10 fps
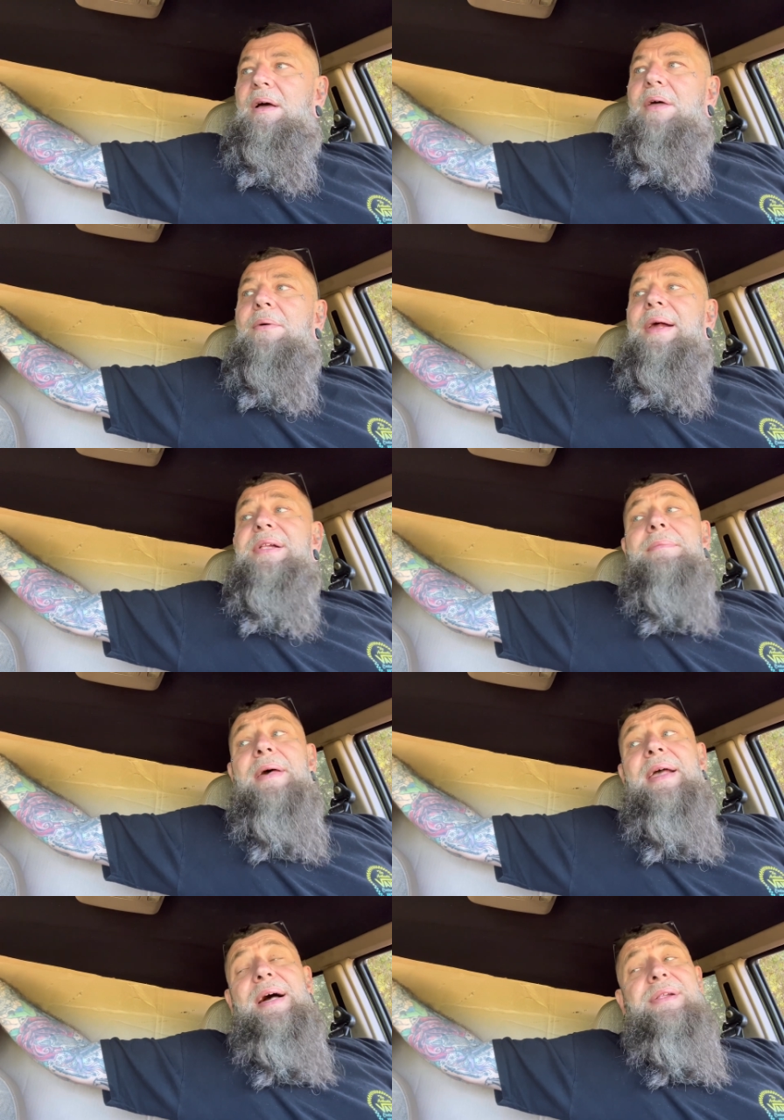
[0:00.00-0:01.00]
And the reason
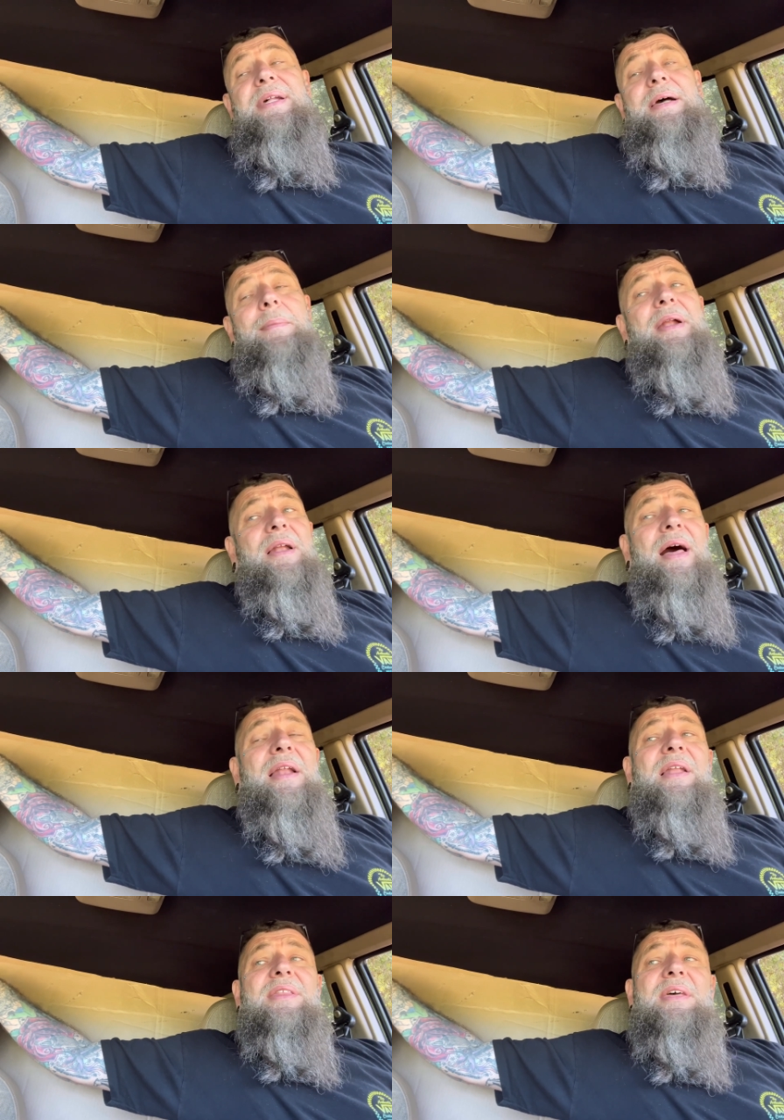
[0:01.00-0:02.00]
being, I see, I'm in a lot
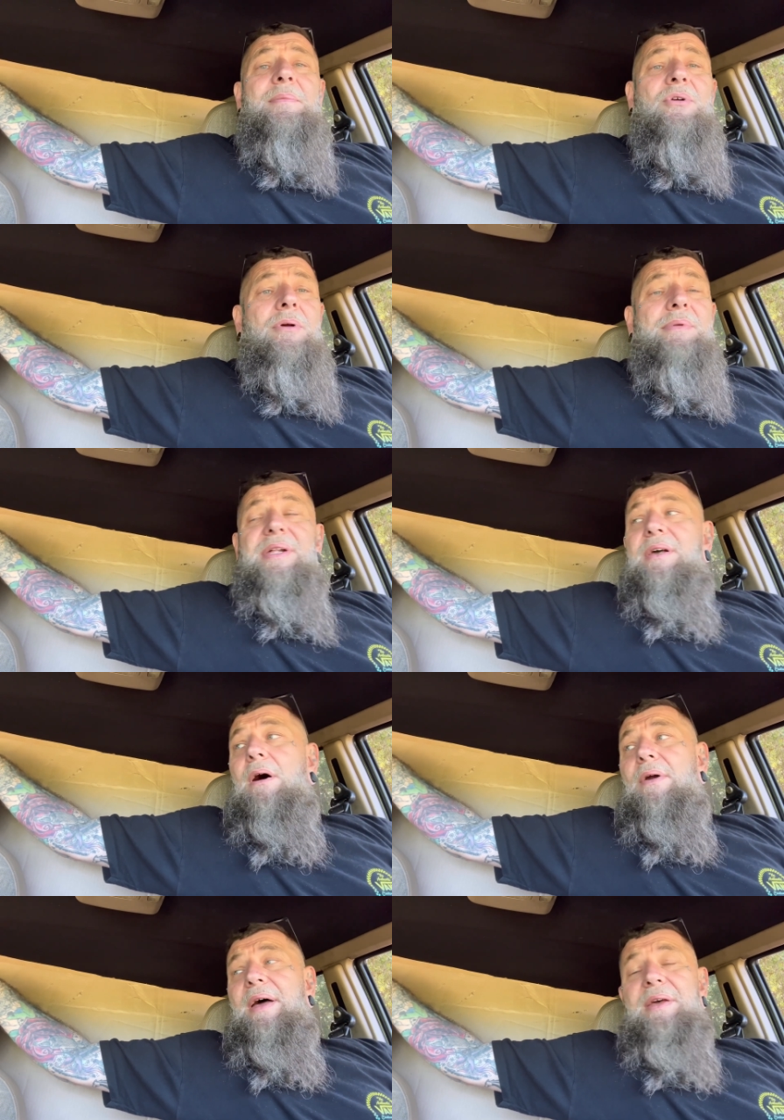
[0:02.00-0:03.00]
of lithium groups and
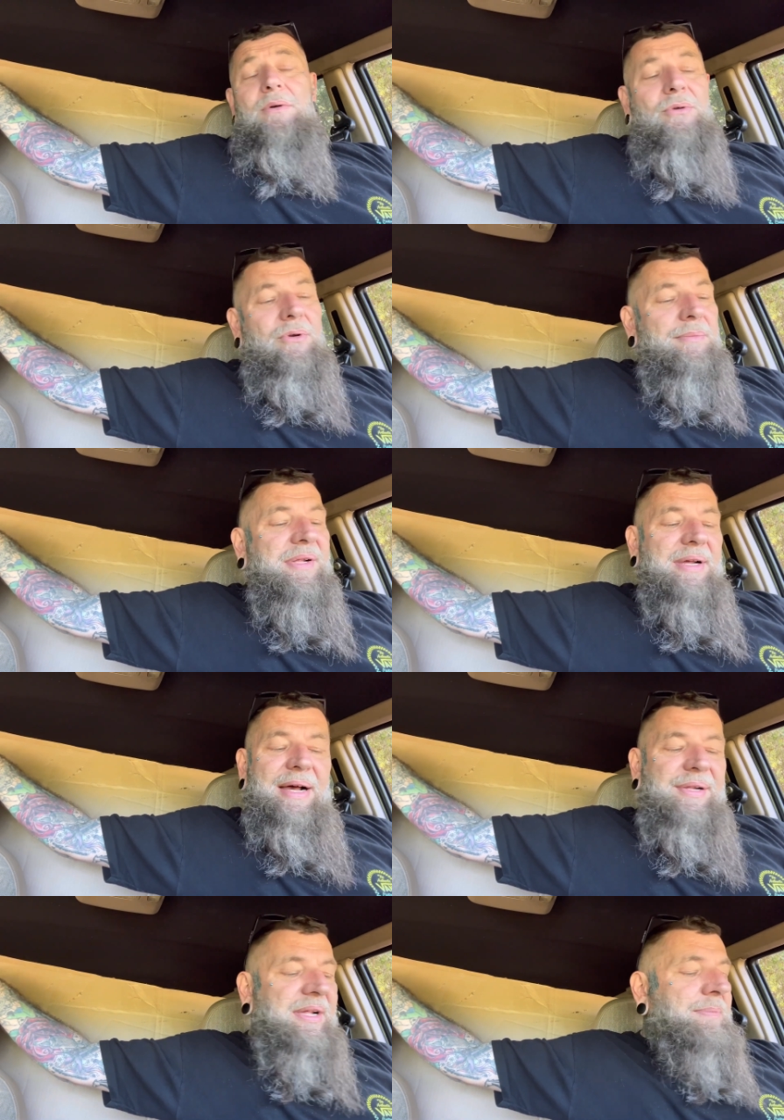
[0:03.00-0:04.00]
car radio groups, and
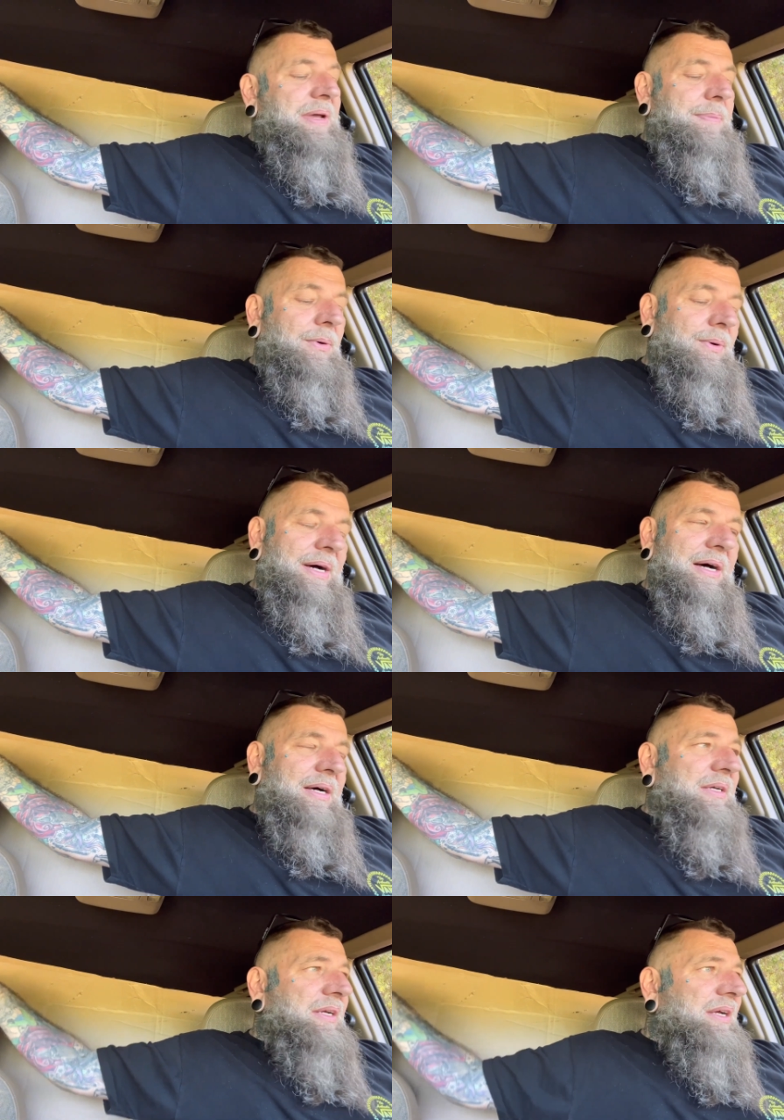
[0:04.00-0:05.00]
I see people
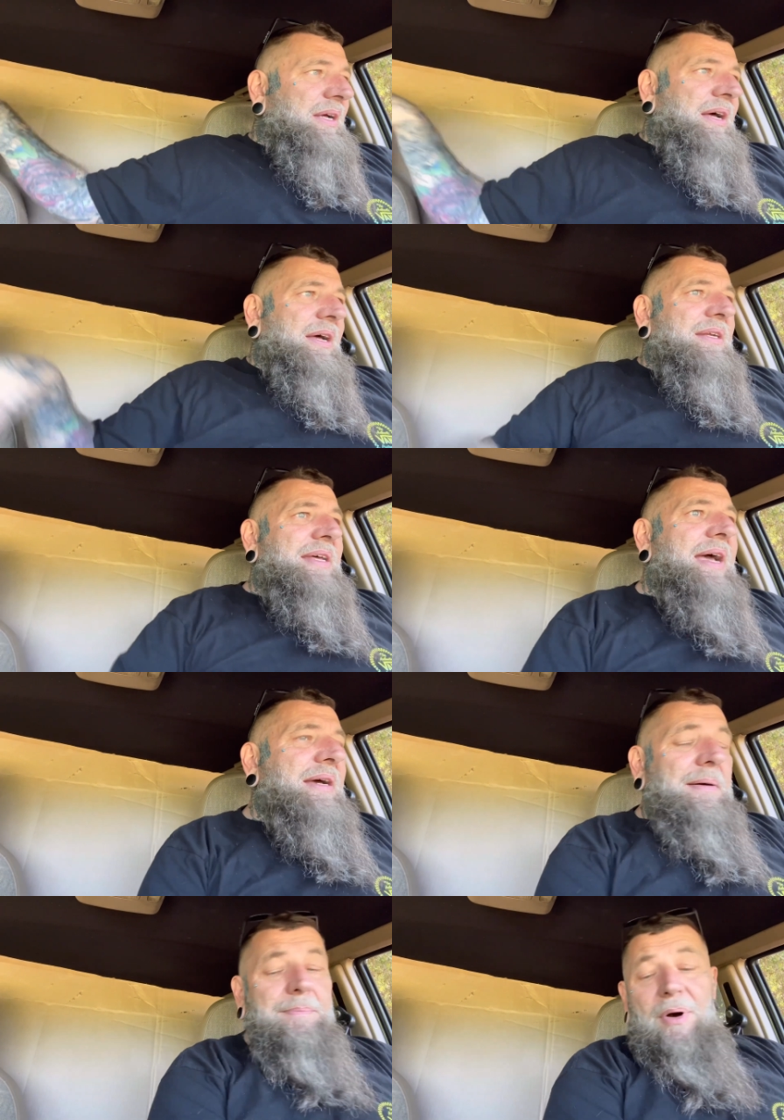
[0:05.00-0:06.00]
uh, take
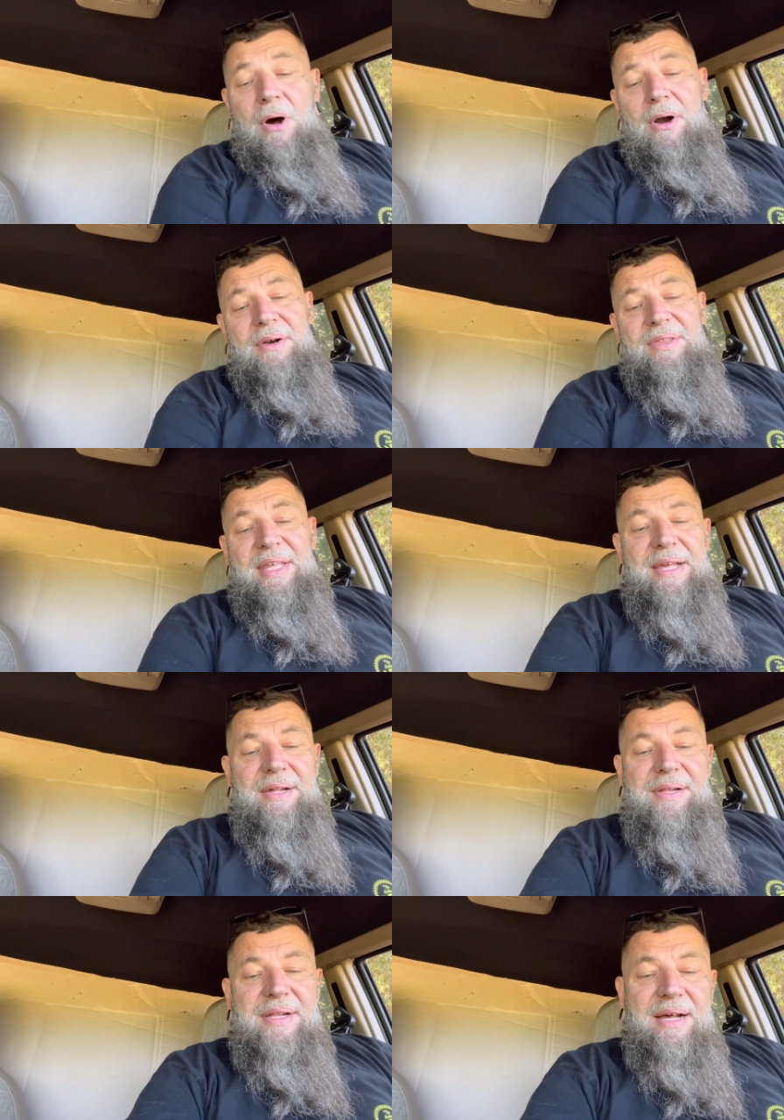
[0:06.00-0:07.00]
apart
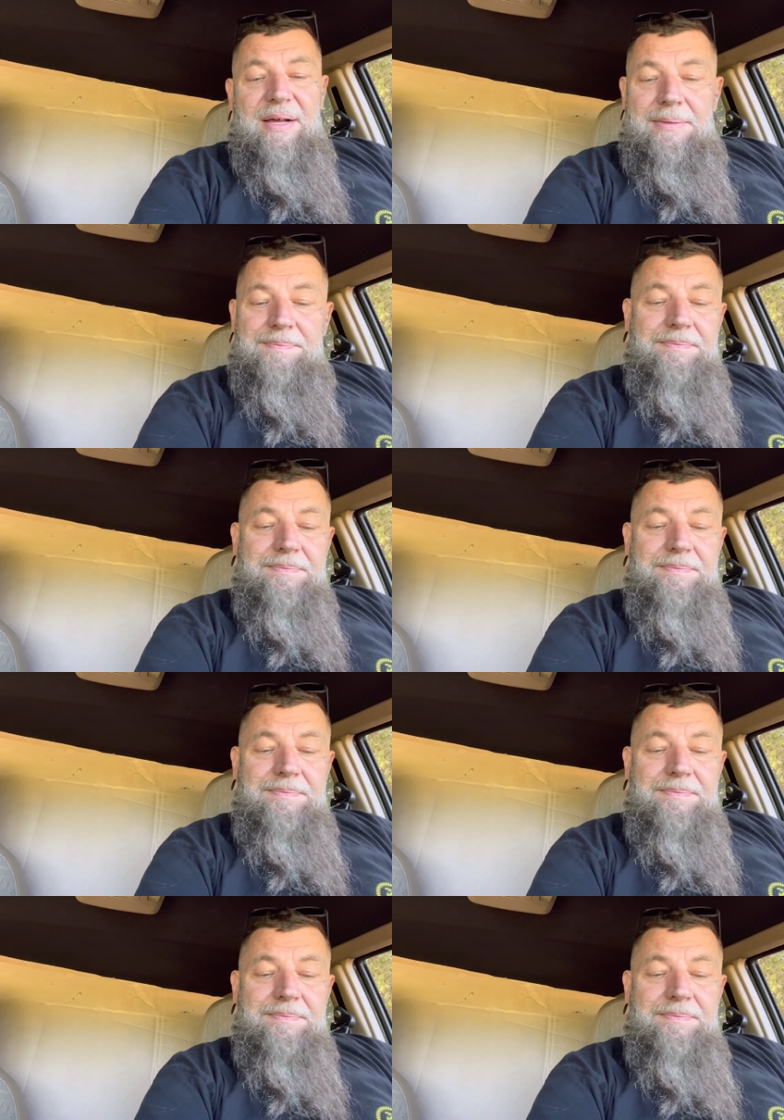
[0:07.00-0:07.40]
these uh,